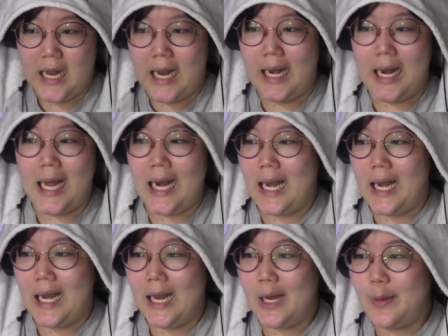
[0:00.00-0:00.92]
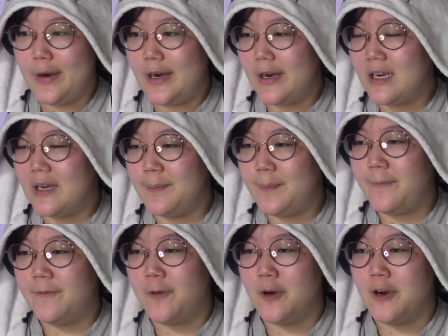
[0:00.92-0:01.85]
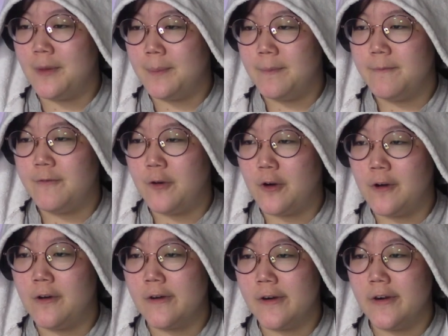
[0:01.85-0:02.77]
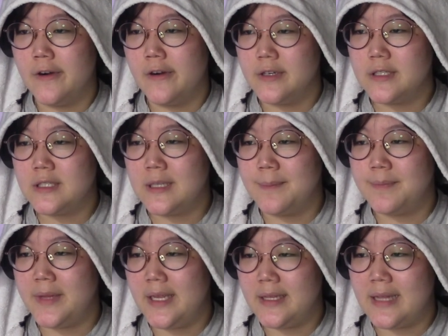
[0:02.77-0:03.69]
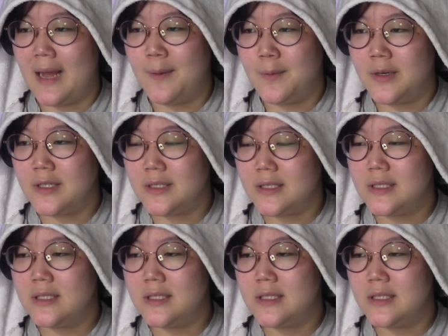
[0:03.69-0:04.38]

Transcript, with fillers: A lot lower for something that was